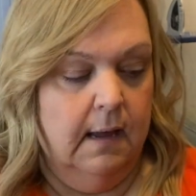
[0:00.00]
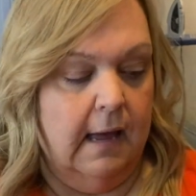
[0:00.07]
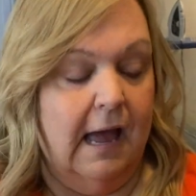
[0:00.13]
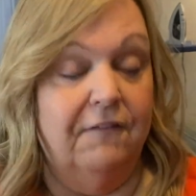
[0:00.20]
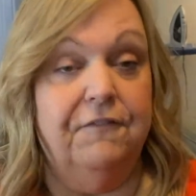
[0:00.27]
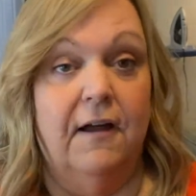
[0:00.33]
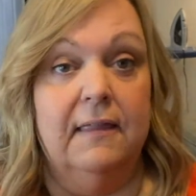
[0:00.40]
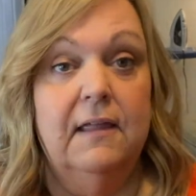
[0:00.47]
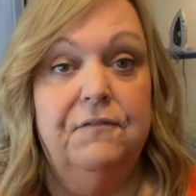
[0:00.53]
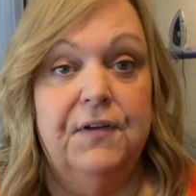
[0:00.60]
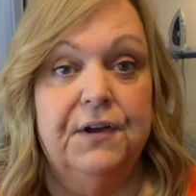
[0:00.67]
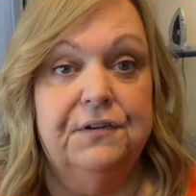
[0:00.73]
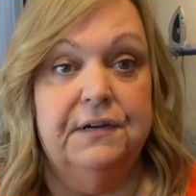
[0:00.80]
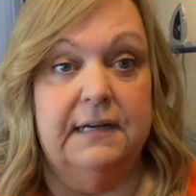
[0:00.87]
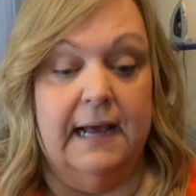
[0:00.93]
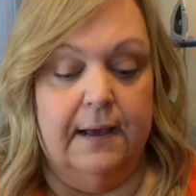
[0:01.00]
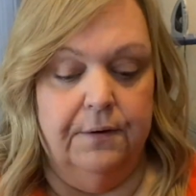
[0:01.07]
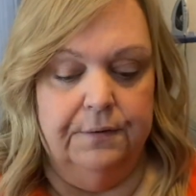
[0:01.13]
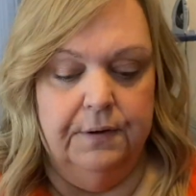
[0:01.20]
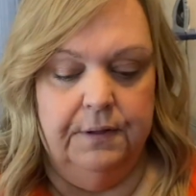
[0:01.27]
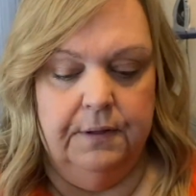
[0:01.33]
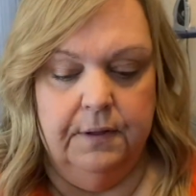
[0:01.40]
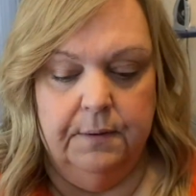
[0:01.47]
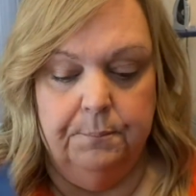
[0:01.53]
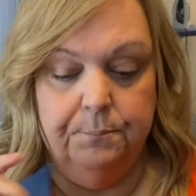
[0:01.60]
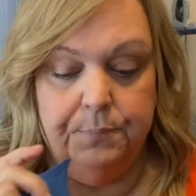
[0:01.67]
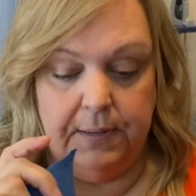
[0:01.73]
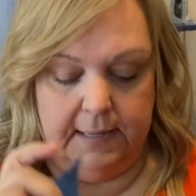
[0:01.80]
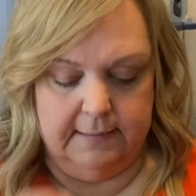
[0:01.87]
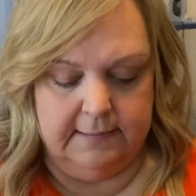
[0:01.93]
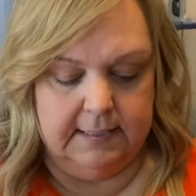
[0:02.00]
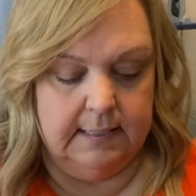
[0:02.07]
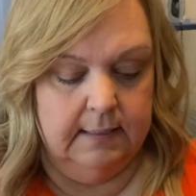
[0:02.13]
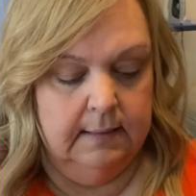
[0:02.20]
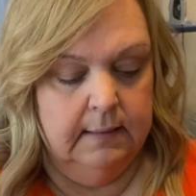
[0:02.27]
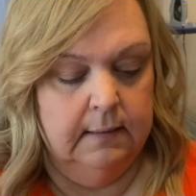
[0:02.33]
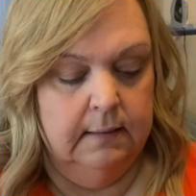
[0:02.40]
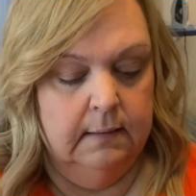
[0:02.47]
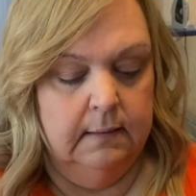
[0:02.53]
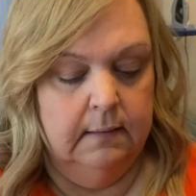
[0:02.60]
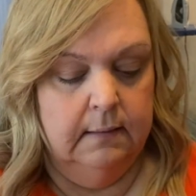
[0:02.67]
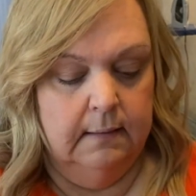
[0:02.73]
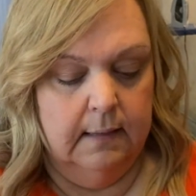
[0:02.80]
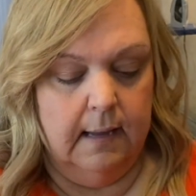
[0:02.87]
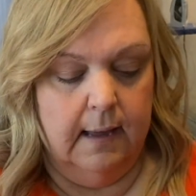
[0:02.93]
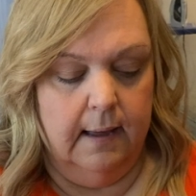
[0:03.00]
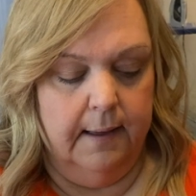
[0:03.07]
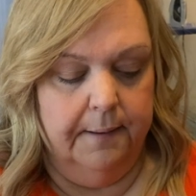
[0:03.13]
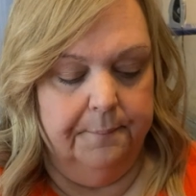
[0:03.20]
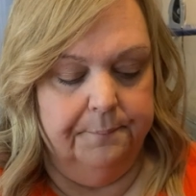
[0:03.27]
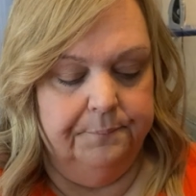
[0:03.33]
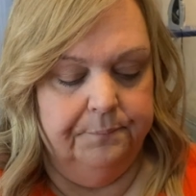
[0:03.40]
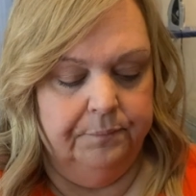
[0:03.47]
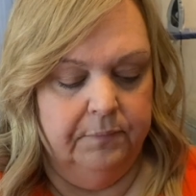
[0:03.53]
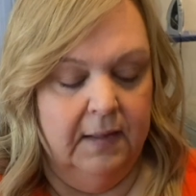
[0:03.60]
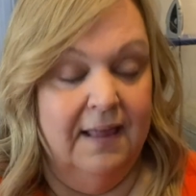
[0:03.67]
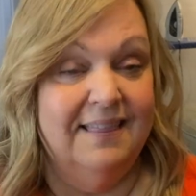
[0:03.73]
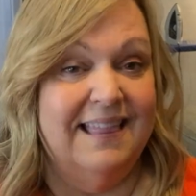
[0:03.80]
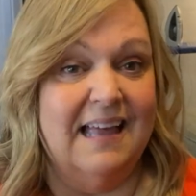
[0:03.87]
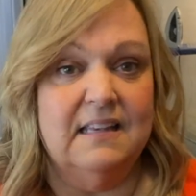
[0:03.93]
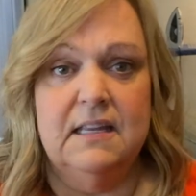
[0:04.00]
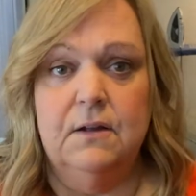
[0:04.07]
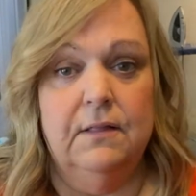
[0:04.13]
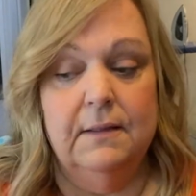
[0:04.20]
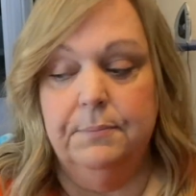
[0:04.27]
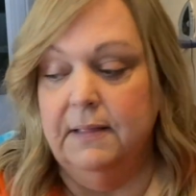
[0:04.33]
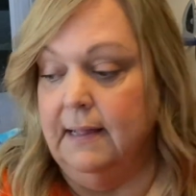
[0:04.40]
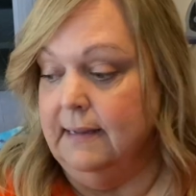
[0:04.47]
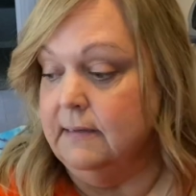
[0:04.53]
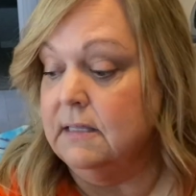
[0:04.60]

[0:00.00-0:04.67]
I finally figured it out, but that's the only place.